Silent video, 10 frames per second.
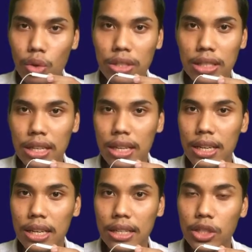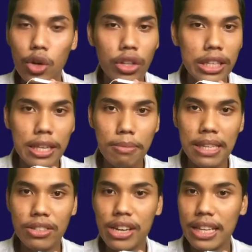the strontium is
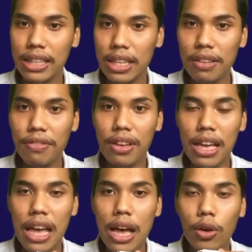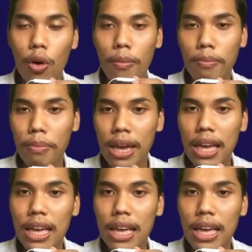reactive compare